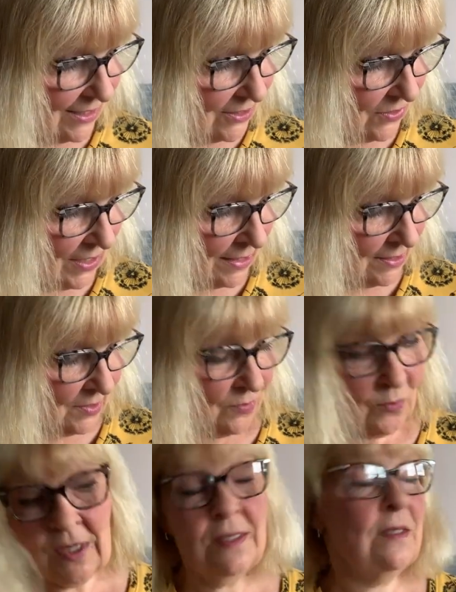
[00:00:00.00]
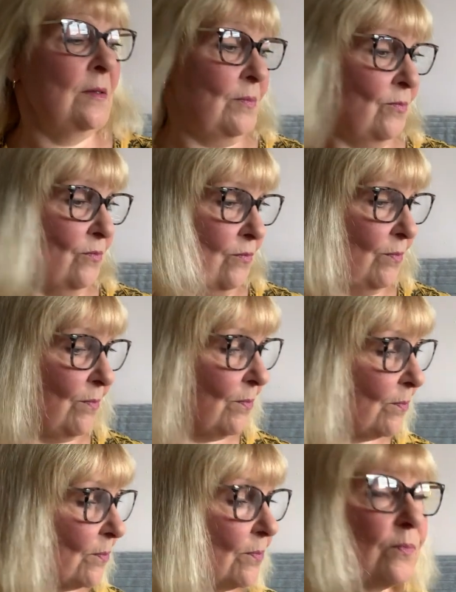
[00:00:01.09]
So that's the one
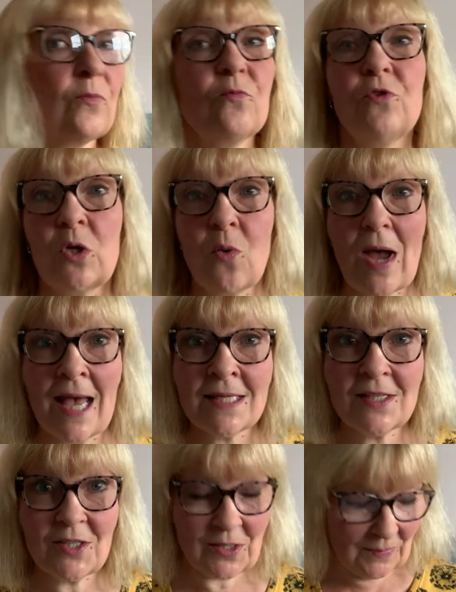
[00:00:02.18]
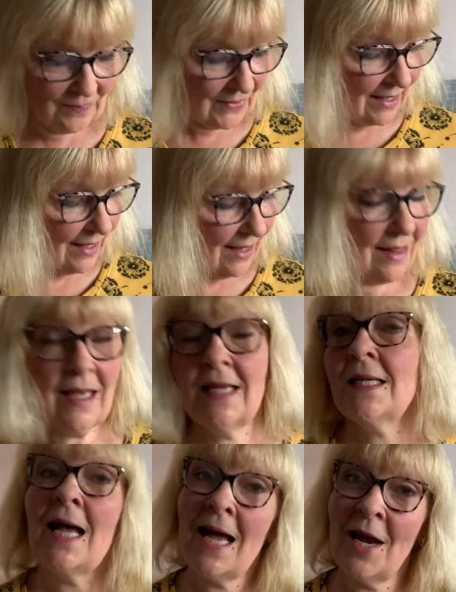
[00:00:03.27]
request. And then
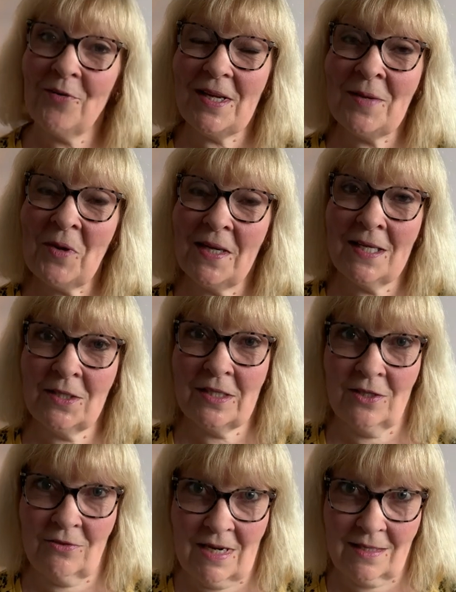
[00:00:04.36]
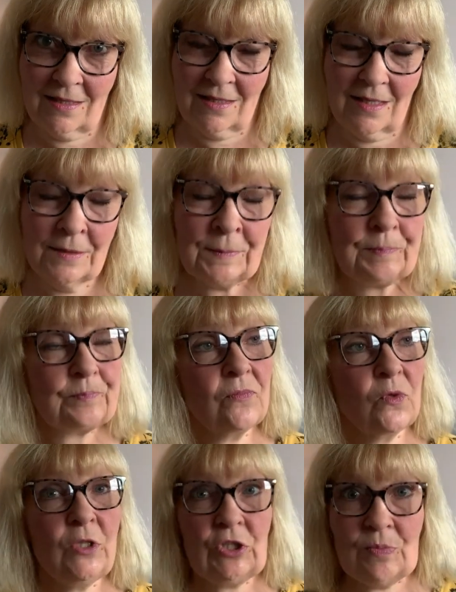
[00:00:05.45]
Harry, my eldest grandson,
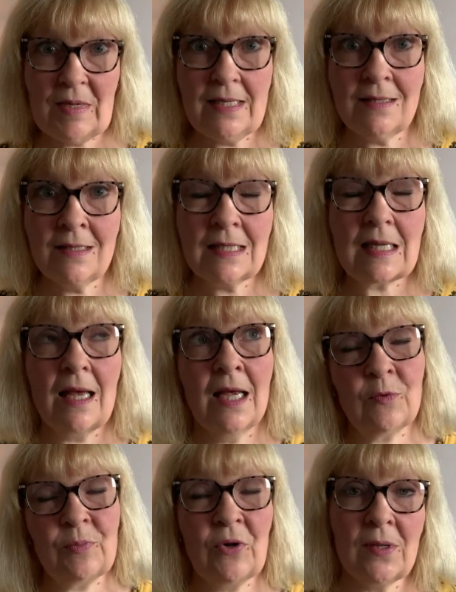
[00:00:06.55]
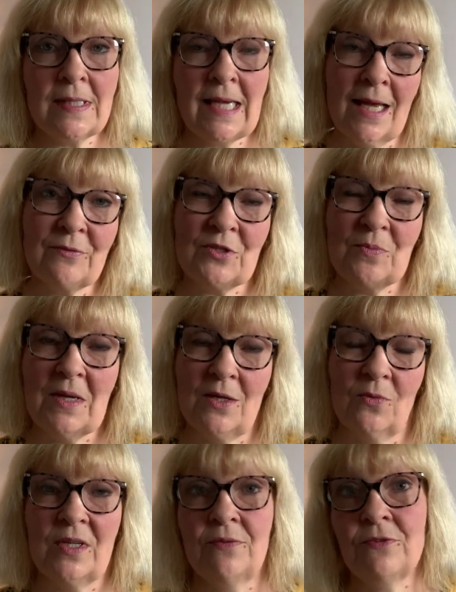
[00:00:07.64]
which means I will probably have to make
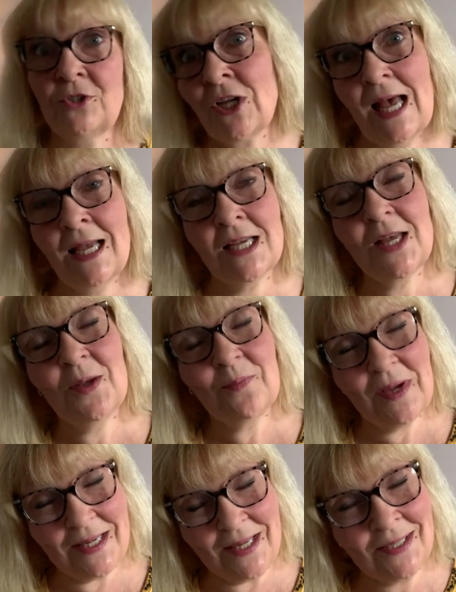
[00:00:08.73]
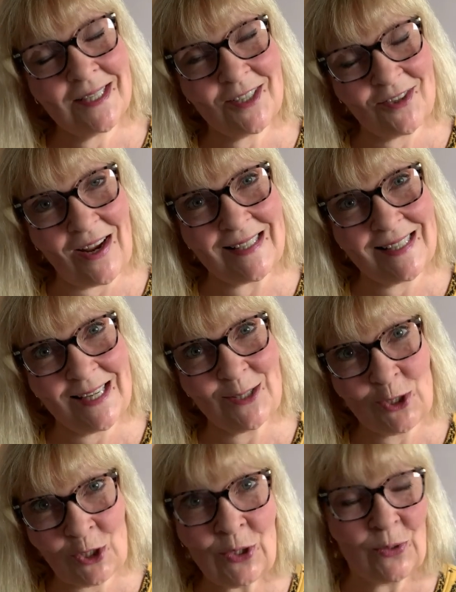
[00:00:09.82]
one for Jack, my youngest grandson
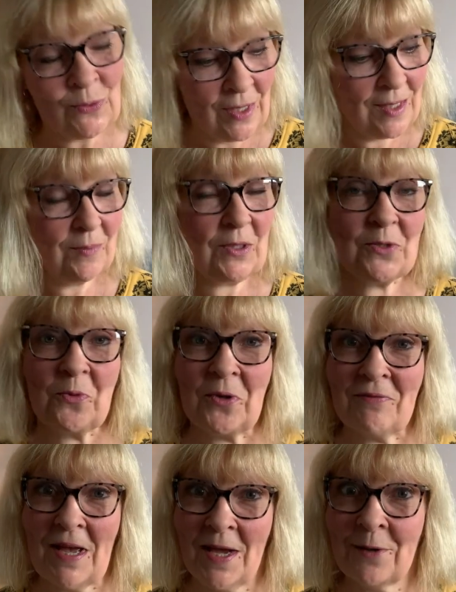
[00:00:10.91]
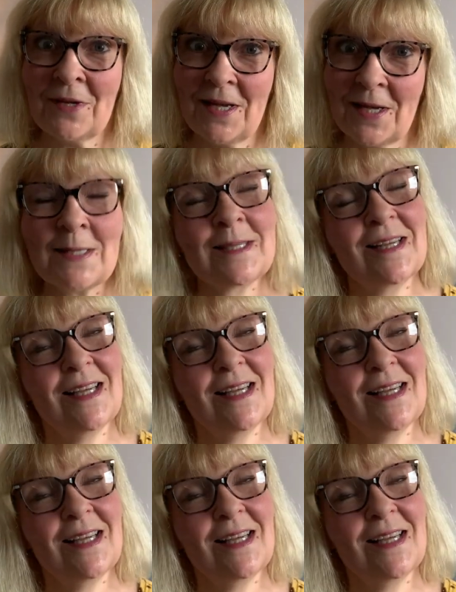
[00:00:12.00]
too, because whatever Harry has,